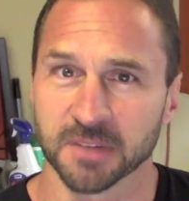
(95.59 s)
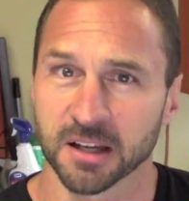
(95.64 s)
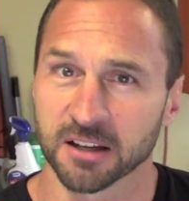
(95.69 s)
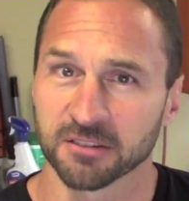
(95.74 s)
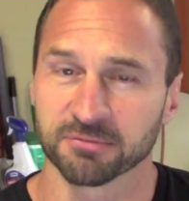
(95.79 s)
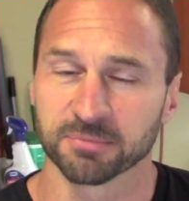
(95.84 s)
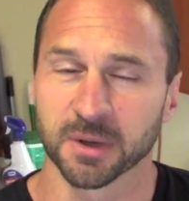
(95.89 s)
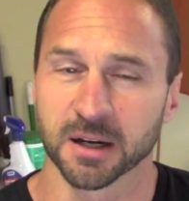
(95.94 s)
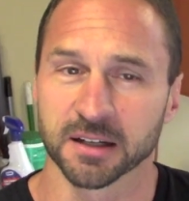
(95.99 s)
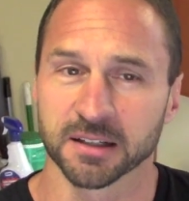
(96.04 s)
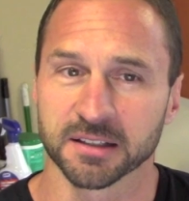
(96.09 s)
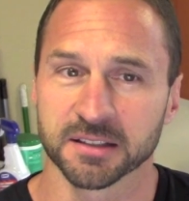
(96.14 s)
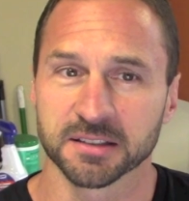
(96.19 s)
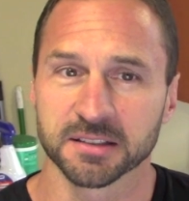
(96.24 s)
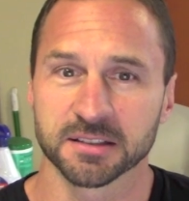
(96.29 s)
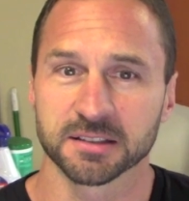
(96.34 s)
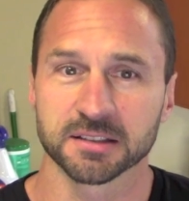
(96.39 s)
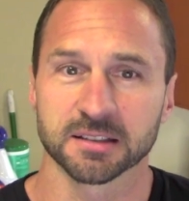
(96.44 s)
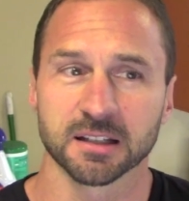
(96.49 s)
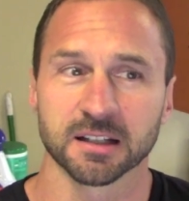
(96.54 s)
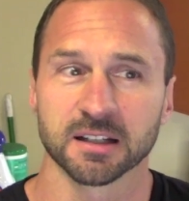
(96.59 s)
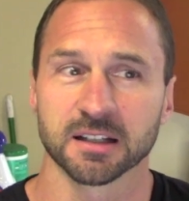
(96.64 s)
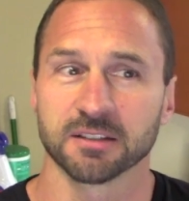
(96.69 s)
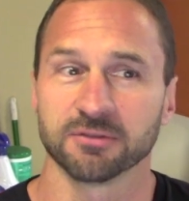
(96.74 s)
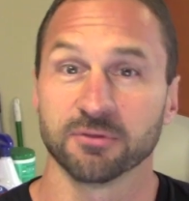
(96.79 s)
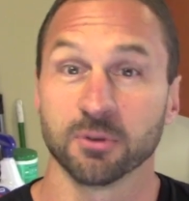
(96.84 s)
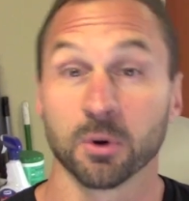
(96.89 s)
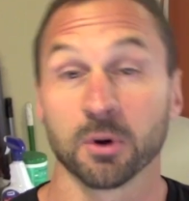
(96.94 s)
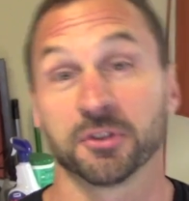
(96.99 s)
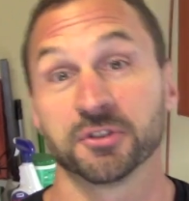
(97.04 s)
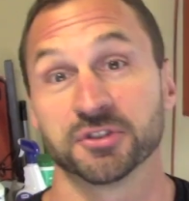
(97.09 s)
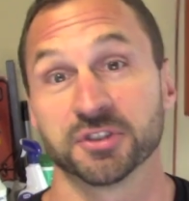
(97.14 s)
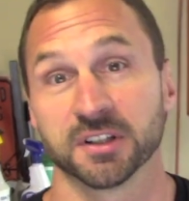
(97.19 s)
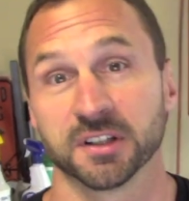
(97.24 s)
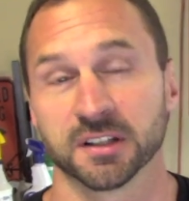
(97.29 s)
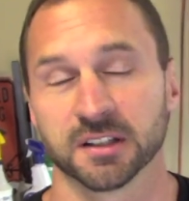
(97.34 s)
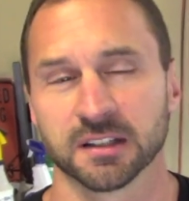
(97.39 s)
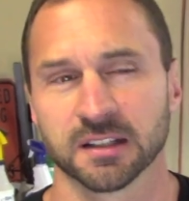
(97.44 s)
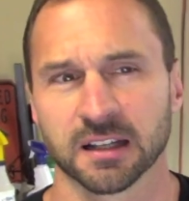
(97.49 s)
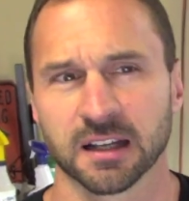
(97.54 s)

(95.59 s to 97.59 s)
F-bodies, 4th gen.